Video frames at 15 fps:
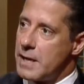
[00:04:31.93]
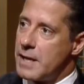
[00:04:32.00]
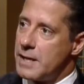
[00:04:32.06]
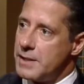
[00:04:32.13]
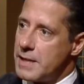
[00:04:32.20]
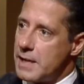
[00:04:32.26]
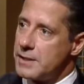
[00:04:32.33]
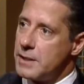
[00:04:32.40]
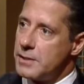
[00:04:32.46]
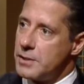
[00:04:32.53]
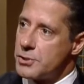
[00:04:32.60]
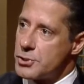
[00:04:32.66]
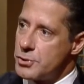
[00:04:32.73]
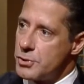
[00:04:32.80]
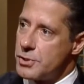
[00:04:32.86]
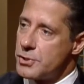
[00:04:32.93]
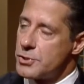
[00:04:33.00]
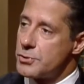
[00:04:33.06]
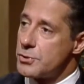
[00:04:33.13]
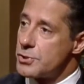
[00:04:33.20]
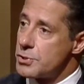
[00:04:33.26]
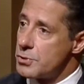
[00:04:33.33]
connecting these
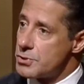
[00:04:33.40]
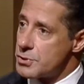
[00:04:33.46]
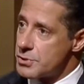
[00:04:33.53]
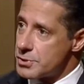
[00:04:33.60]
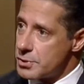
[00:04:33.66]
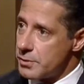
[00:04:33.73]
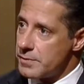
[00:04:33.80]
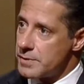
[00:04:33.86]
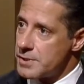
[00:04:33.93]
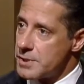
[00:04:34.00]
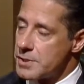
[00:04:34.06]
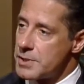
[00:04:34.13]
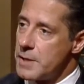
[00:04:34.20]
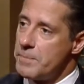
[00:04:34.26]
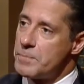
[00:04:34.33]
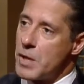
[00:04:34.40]
students to social services